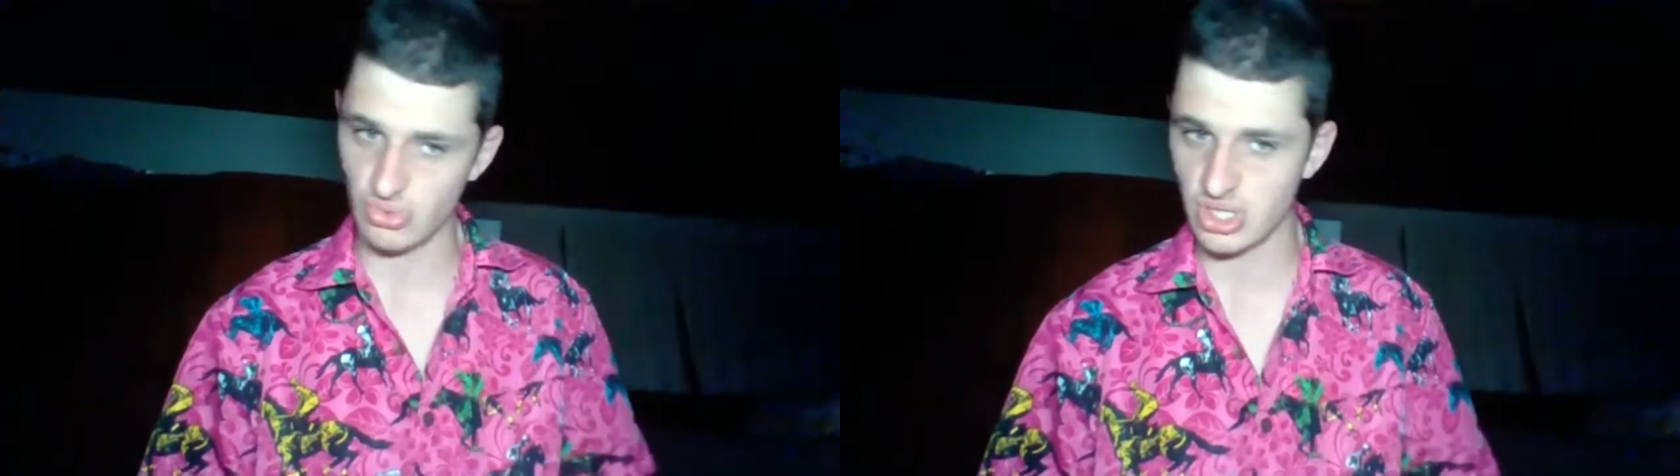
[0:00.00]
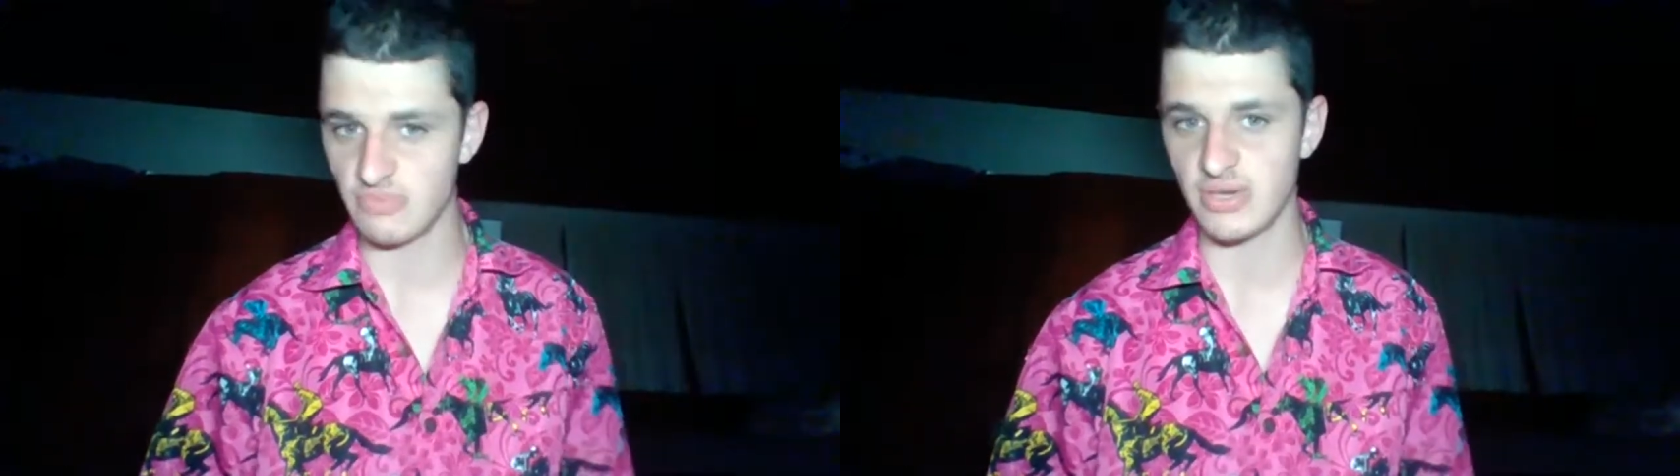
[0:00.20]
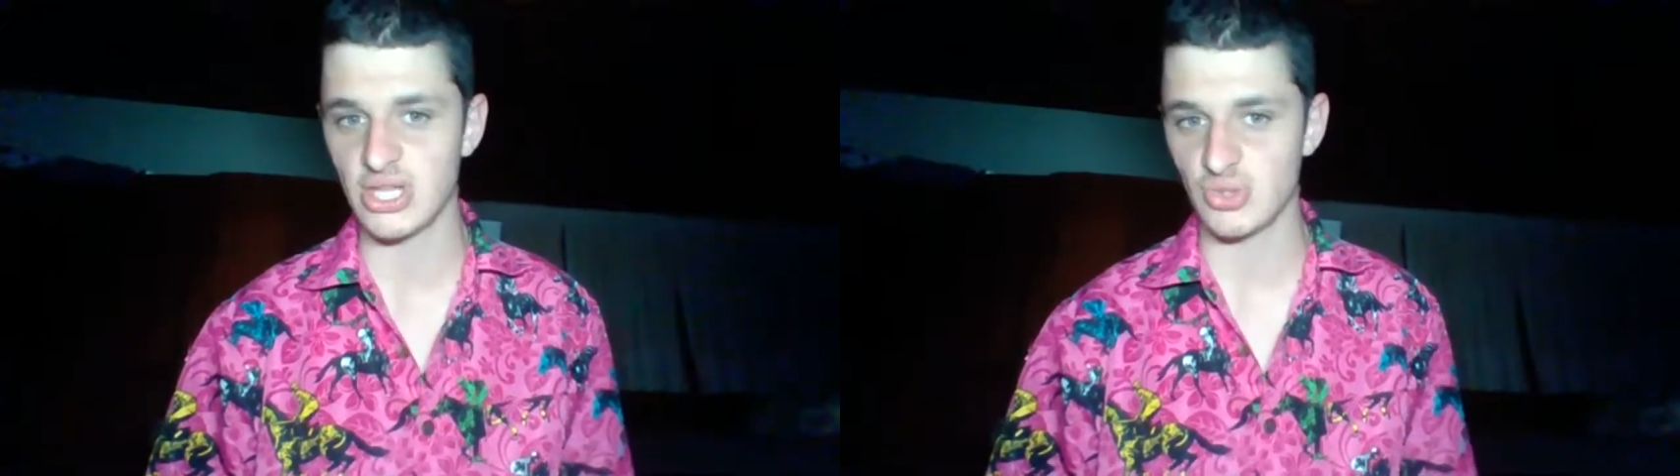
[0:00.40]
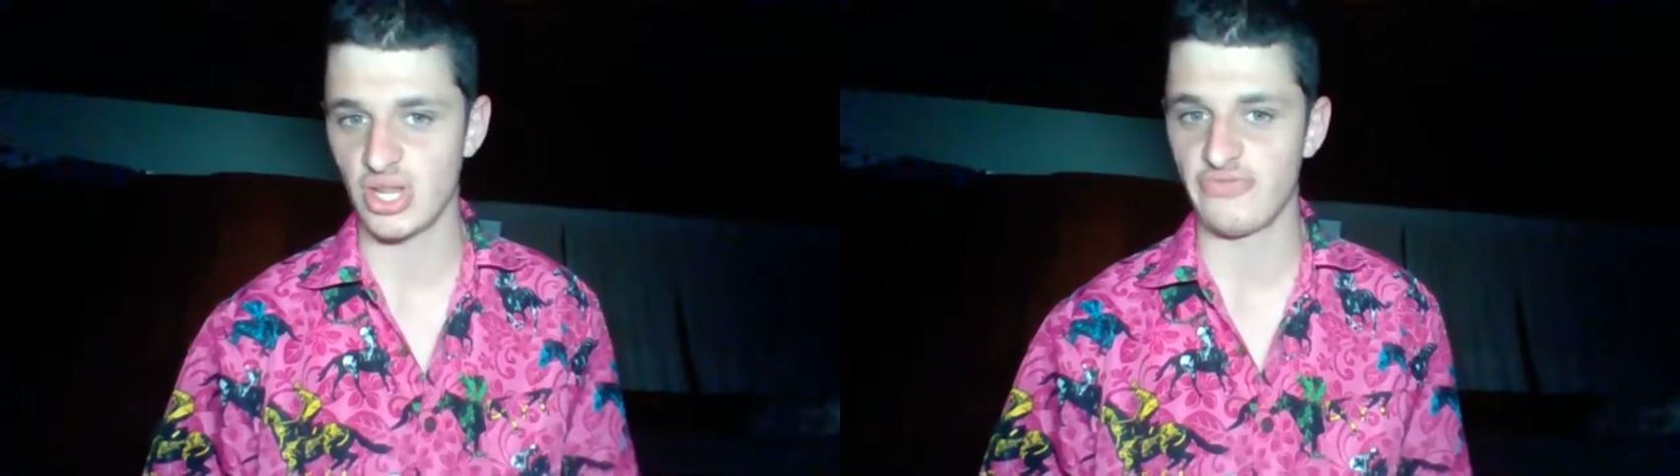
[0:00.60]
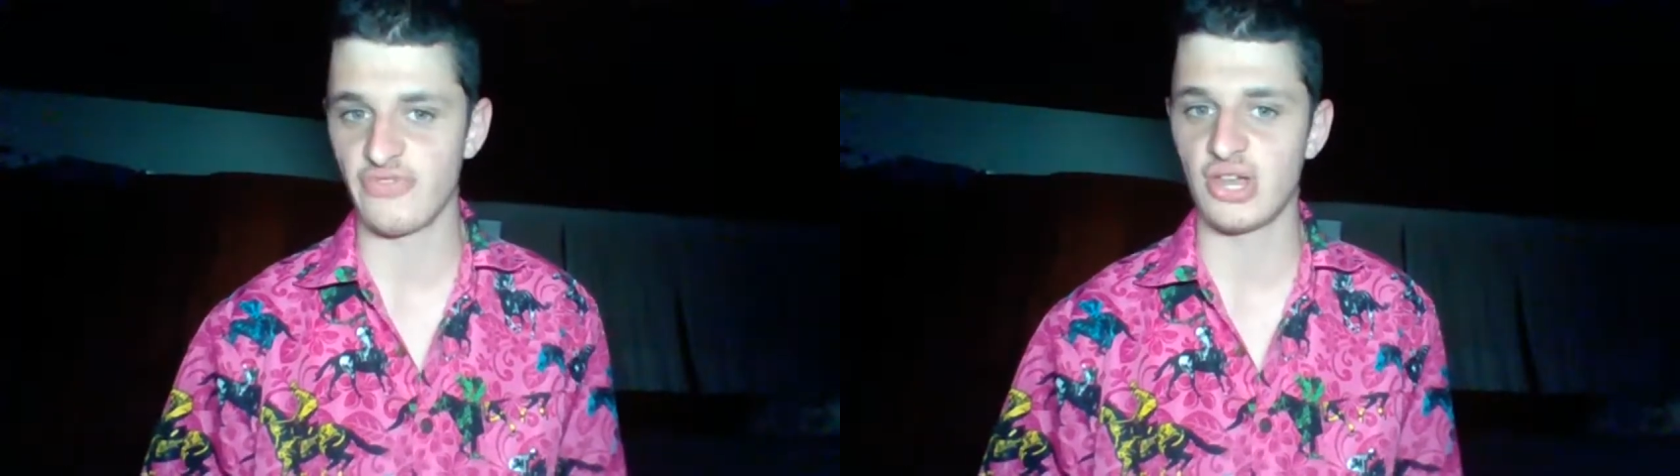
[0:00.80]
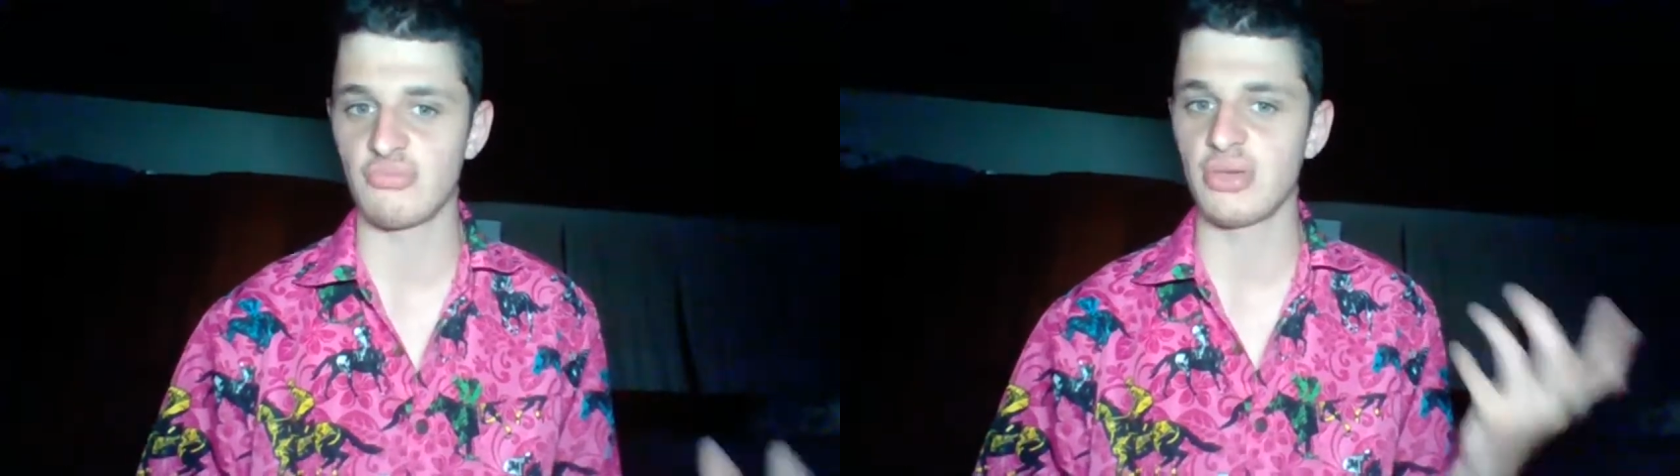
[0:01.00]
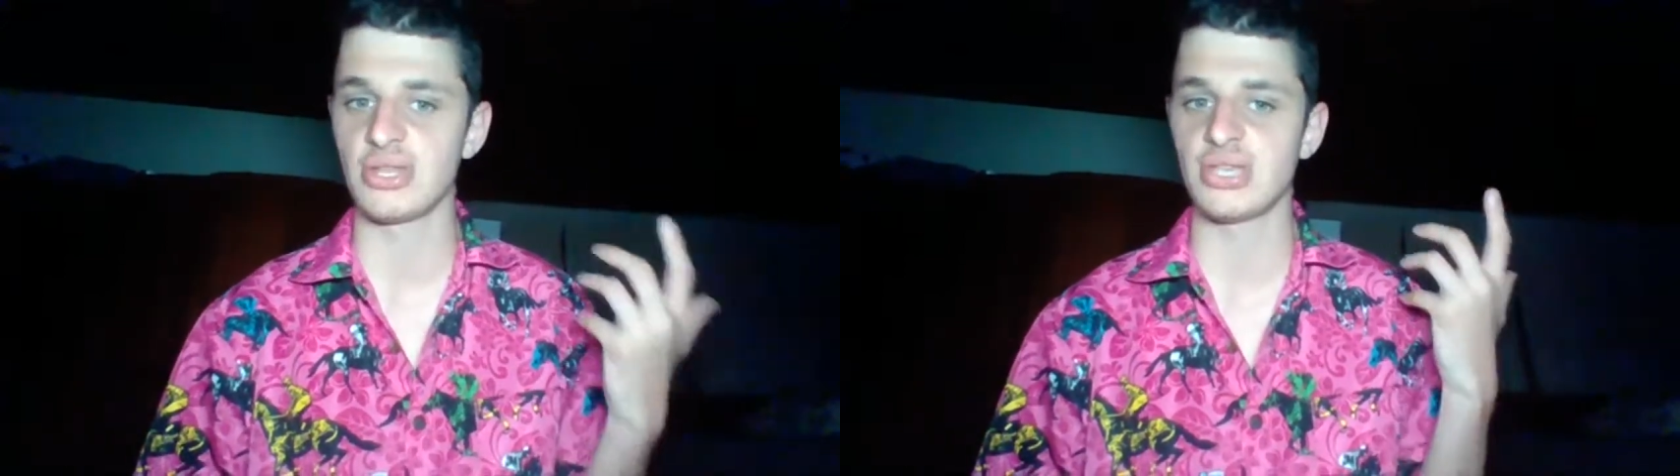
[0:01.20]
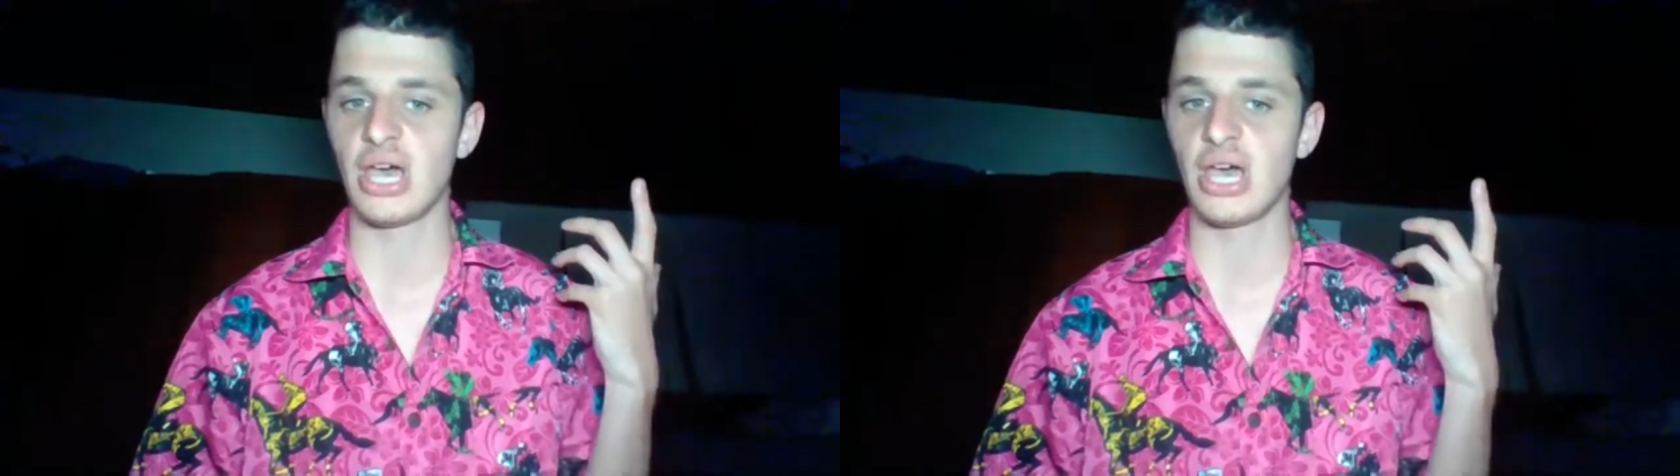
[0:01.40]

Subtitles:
one to beat 2,400 metres